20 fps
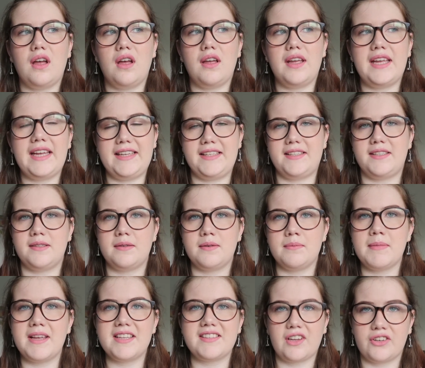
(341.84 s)
he's
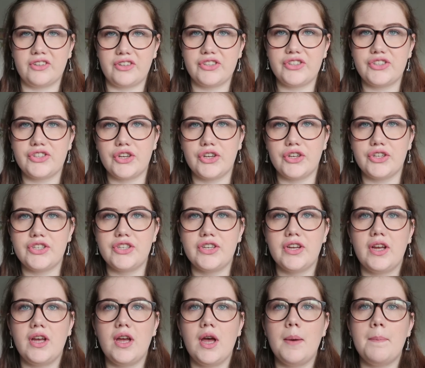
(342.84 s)
misunderstood,
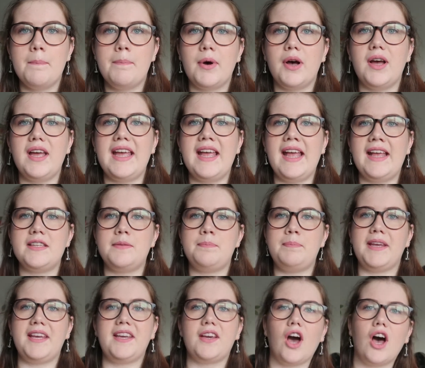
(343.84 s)
but it's
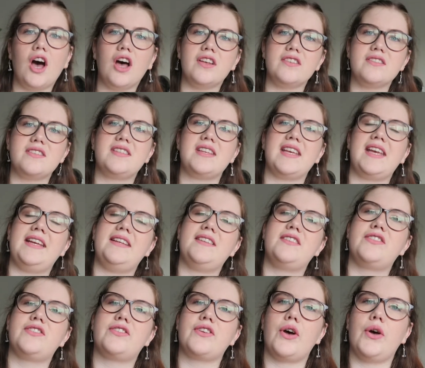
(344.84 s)
because he's
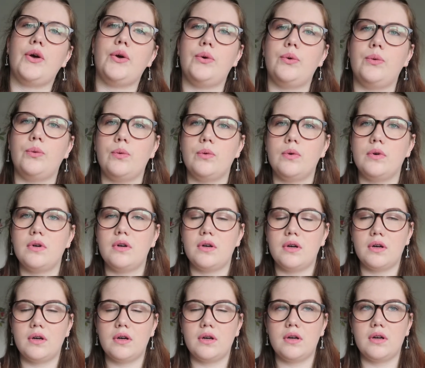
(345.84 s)
so,
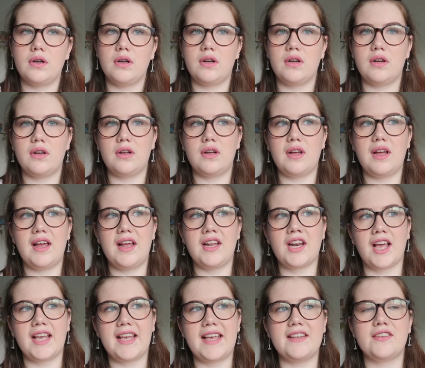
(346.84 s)

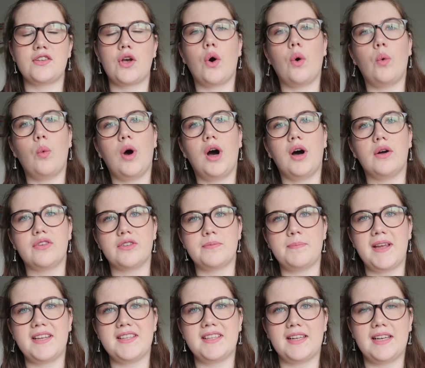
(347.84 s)
like, his whole world has
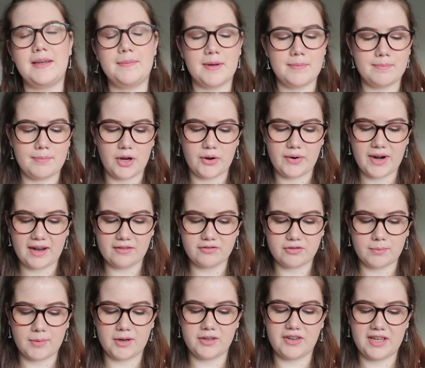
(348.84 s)
basically been blown out
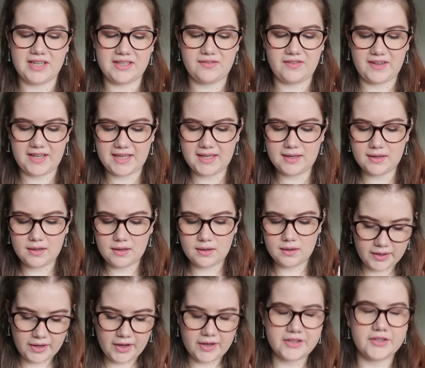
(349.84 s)
from under his feet.
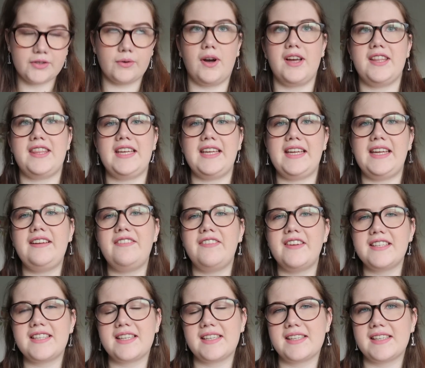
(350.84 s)
So I think he
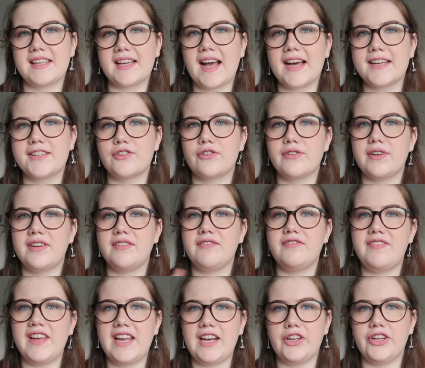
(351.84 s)
fits into the category of
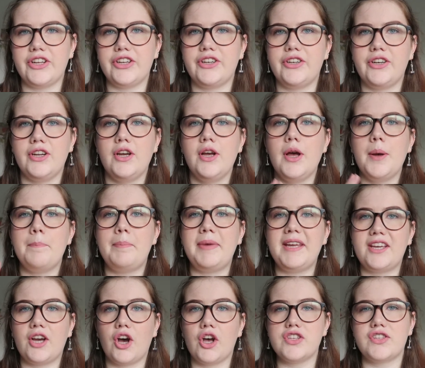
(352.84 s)
villain
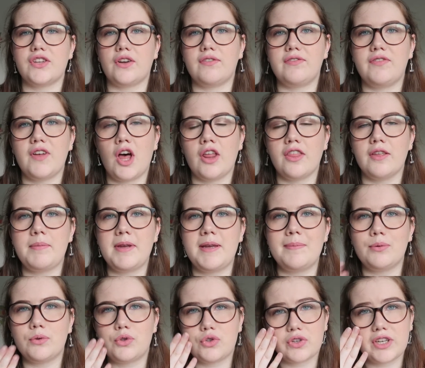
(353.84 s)
because of other
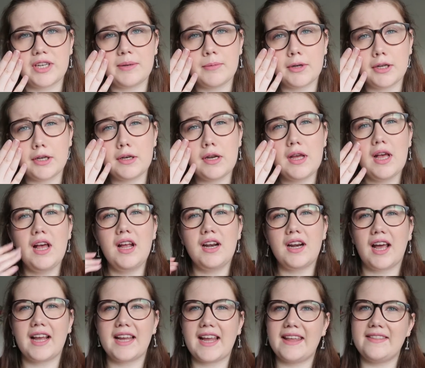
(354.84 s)
people's treatment.
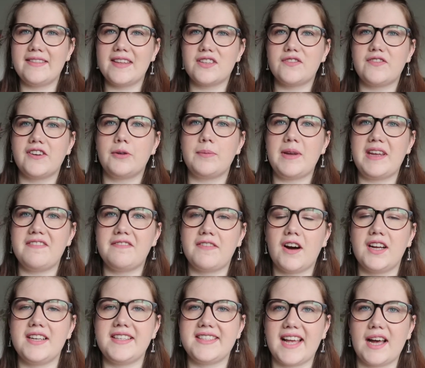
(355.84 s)
Like in this film he
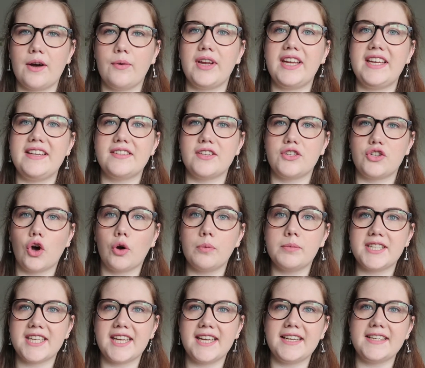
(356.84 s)
finds out he's
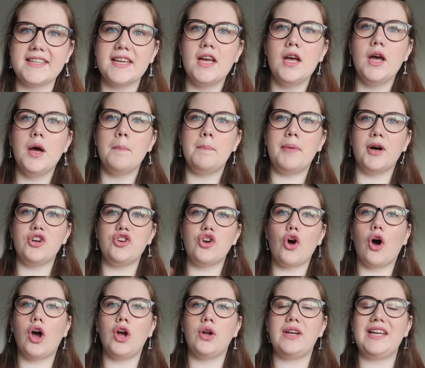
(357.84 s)
adopted, but
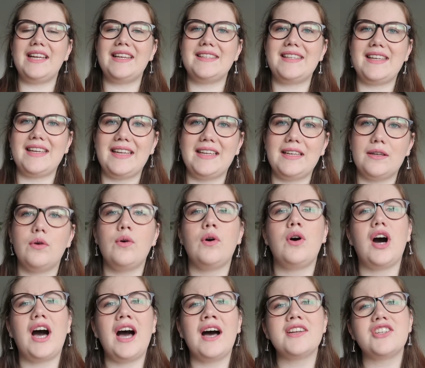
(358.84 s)
not only is he,
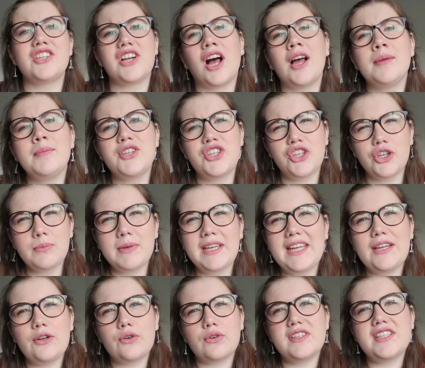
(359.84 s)
oh actually I'm assuming
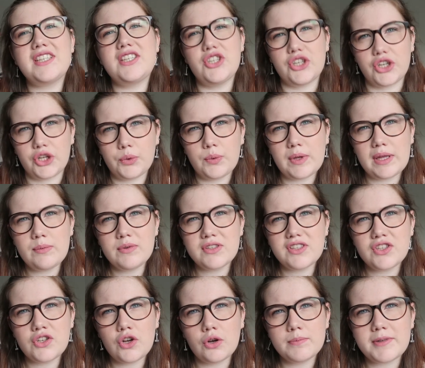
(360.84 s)
he already knew he was
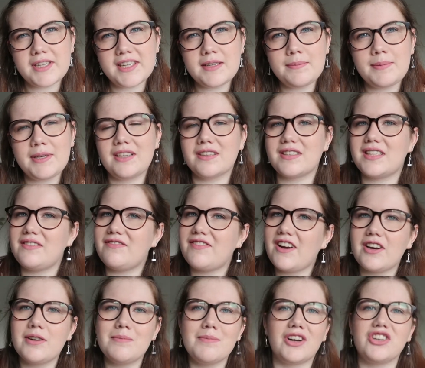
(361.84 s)
adopted because he
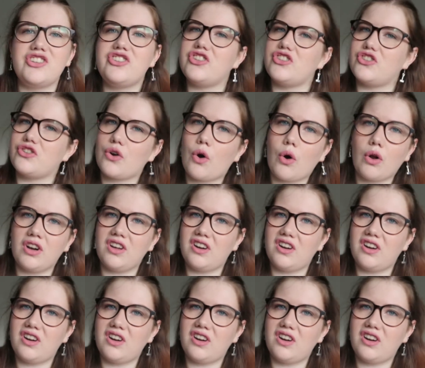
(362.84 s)
very much does not